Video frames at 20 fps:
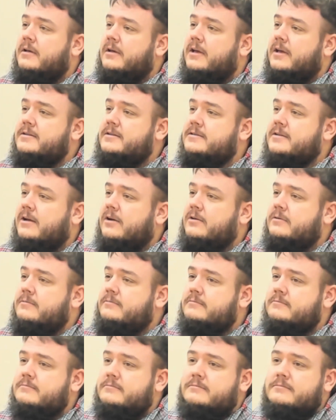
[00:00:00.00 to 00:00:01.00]
And
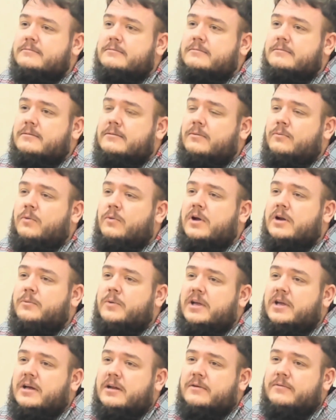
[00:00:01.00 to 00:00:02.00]
so, what are
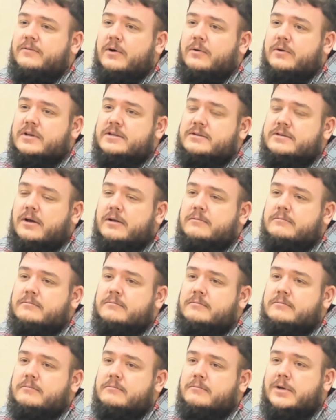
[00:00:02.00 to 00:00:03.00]
we going to focus on?